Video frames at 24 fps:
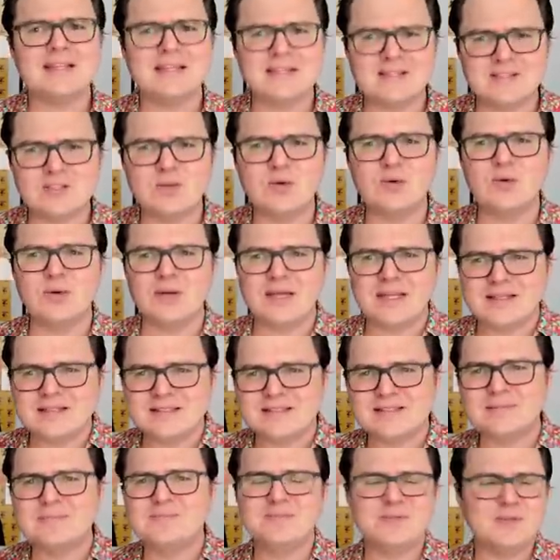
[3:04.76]
these
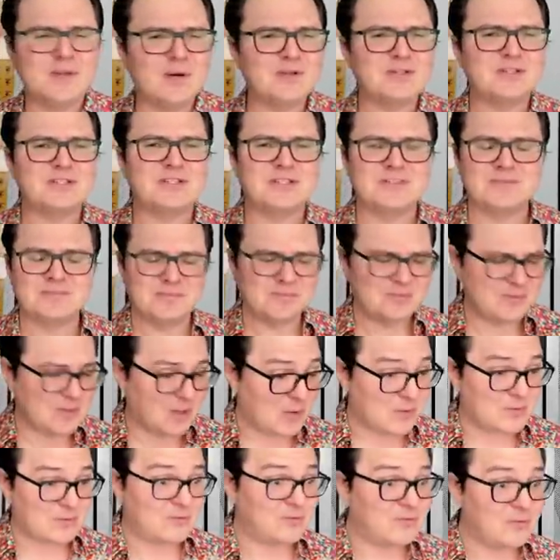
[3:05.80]
coins. Don't just
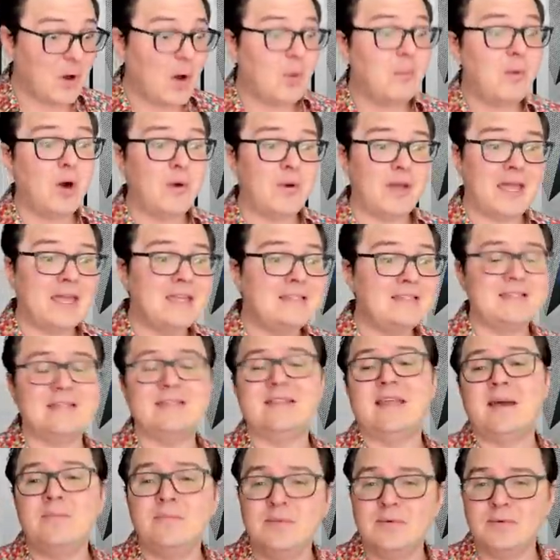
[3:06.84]
go and FOMO into
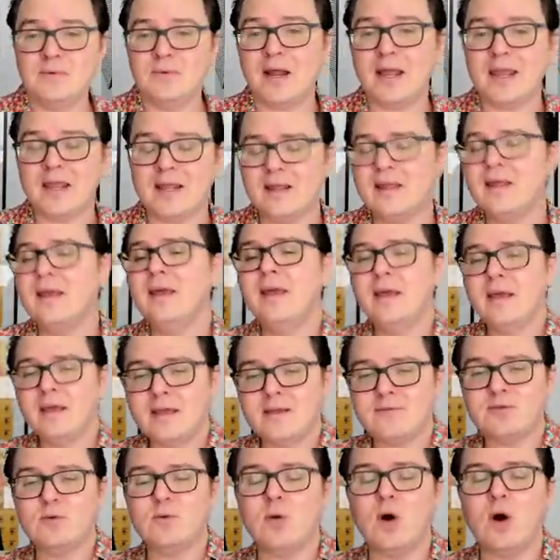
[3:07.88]
them, right?
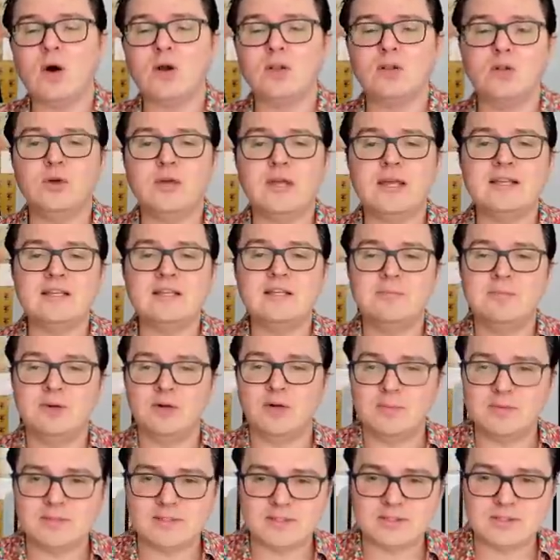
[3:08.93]
If you are looking to build
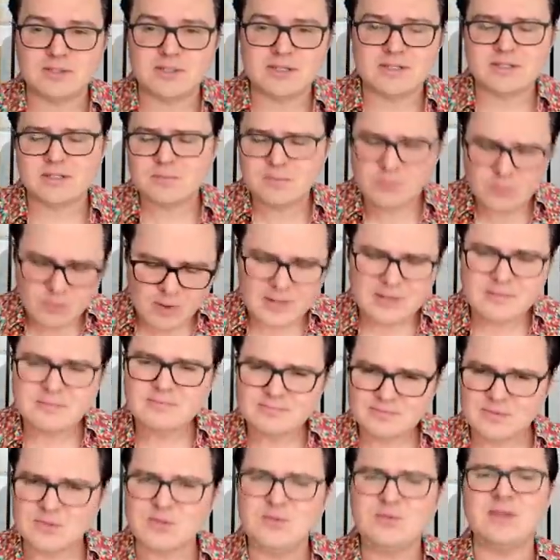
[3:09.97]
a position into them, well,
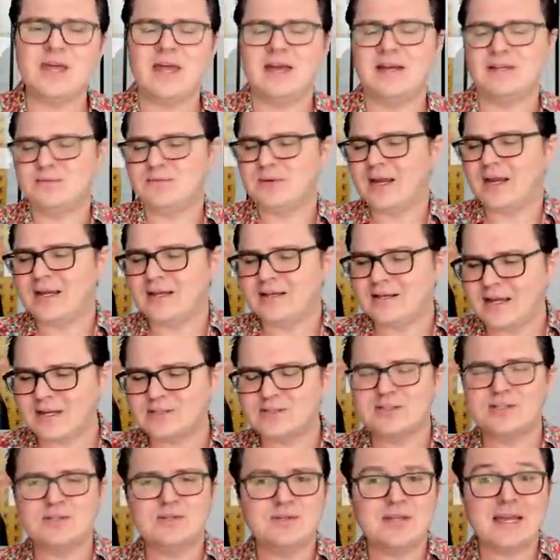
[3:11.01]
do that, right? And
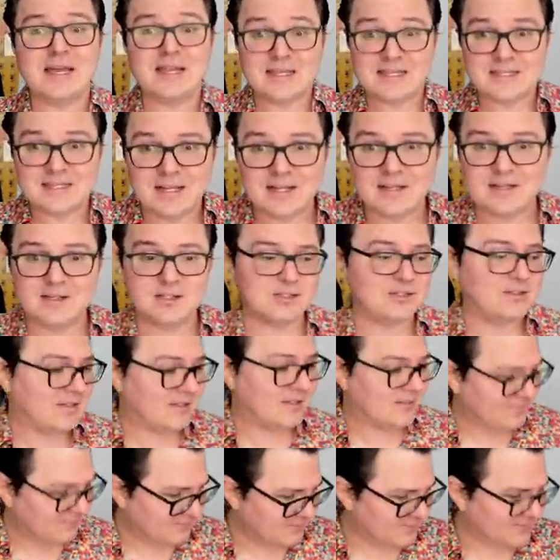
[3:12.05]
actually do that intelligently.
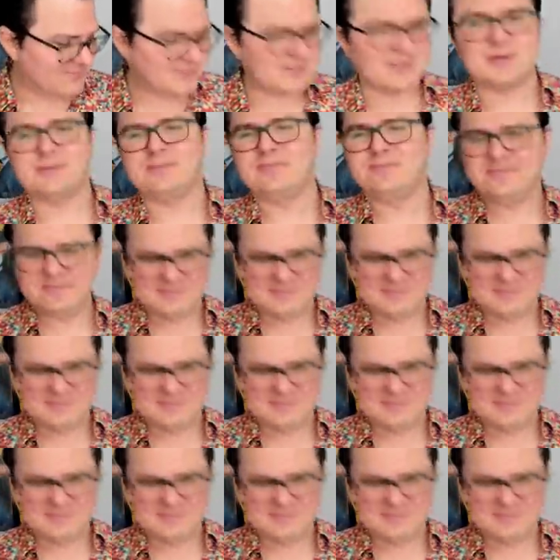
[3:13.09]
So